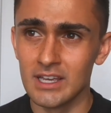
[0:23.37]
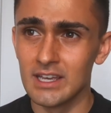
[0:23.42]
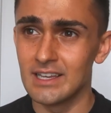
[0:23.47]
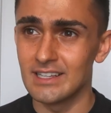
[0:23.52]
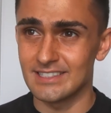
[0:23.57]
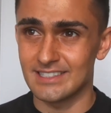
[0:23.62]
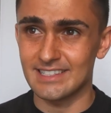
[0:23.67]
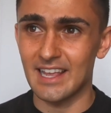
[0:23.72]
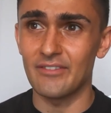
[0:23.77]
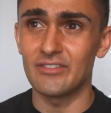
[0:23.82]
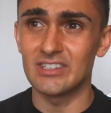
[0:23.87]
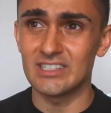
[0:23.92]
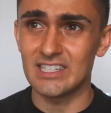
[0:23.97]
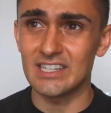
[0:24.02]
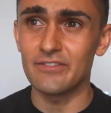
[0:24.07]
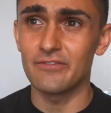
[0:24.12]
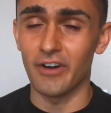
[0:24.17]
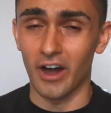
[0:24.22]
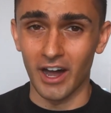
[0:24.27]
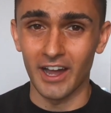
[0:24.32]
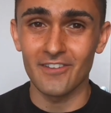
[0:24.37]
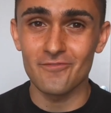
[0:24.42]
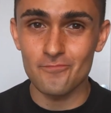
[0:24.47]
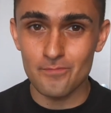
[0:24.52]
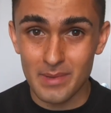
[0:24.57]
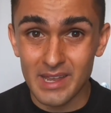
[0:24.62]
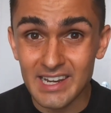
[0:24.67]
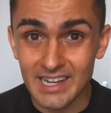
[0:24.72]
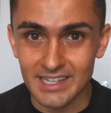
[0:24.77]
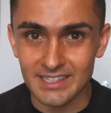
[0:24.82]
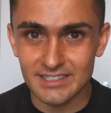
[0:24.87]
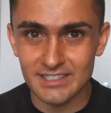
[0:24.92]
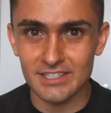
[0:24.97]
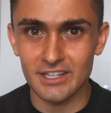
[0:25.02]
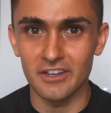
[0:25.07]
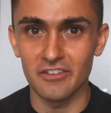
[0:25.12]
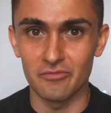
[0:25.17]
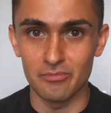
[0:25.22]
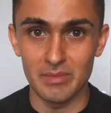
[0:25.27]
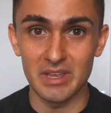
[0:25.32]
75 minutes
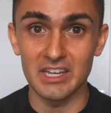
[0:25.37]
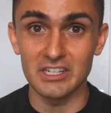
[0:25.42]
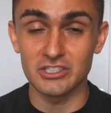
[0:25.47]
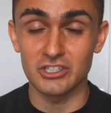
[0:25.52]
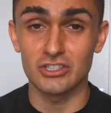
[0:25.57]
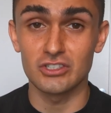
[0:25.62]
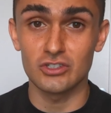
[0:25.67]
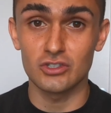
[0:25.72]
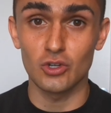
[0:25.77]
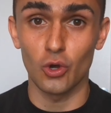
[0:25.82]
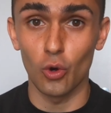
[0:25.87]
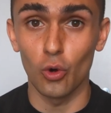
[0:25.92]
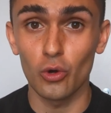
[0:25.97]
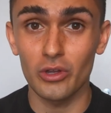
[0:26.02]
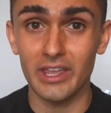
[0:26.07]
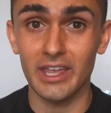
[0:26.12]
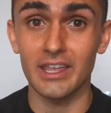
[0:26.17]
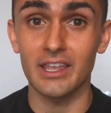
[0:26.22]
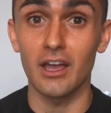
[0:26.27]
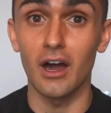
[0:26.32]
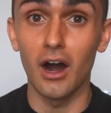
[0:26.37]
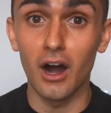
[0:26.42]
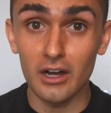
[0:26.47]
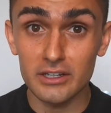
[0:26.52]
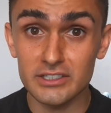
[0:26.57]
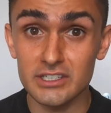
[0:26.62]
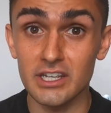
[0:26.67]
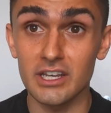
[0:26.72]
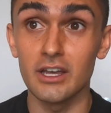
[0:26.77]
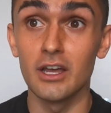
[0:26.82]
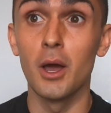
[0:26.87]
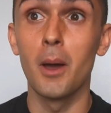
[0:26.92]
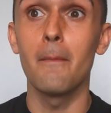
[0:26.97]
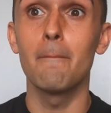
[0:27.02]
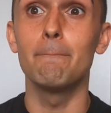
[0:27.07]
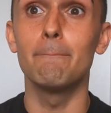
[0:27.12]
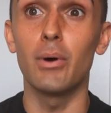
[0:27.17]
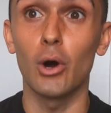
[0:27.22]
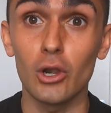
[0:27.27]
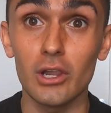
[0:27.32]
of me just talking utter
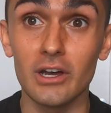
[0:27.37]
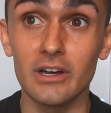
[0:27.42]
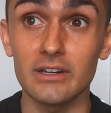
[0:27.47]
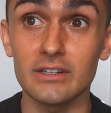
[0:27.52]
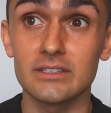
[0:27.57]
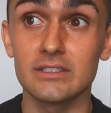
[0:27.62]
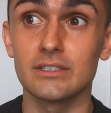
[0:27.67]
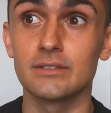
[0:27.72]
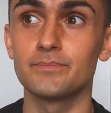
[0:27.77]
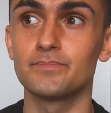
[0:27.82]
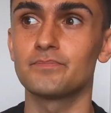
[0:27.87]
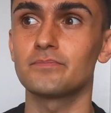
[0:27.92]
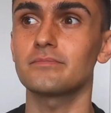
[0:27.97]
bollocks.